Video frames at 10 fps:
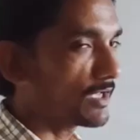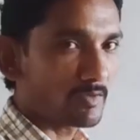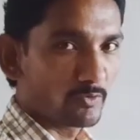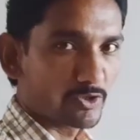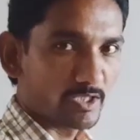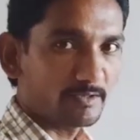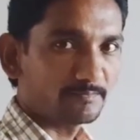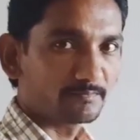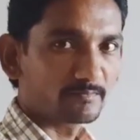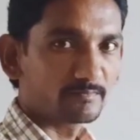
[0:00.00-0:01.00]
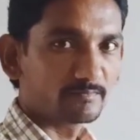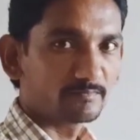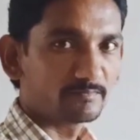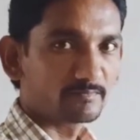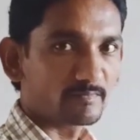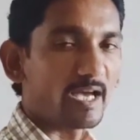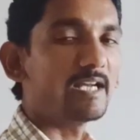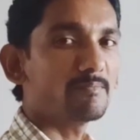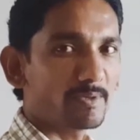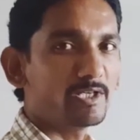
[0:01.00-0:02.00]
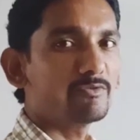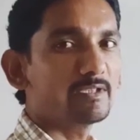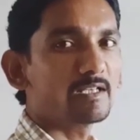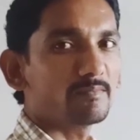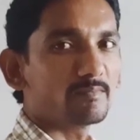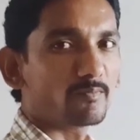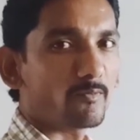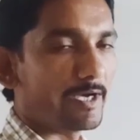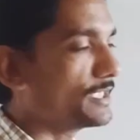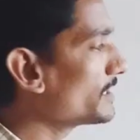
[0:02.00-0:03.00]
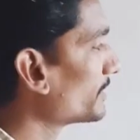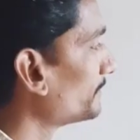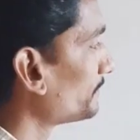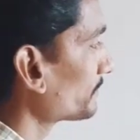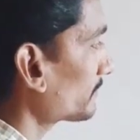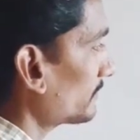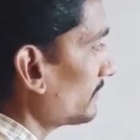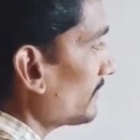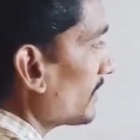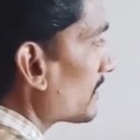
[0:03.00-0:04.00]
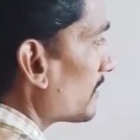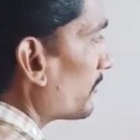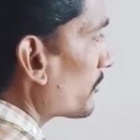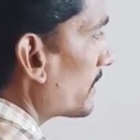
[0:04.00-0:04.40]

motion at a particular point, suppose this